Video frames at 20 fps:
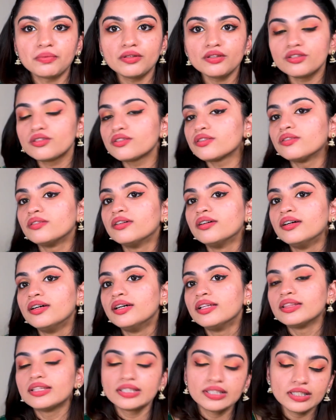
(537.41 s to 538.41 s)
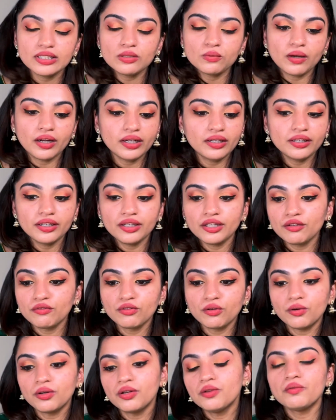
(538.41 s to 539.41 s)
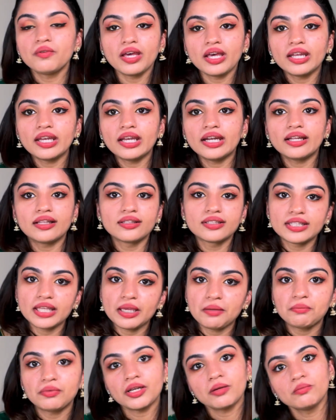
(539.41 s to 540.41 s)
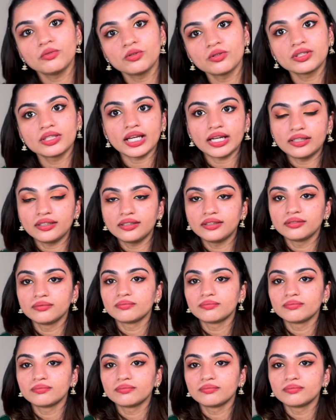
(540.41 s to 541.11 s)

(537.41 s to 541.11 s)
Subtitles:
So this is one trick if you want to wear red at the same time look subtle.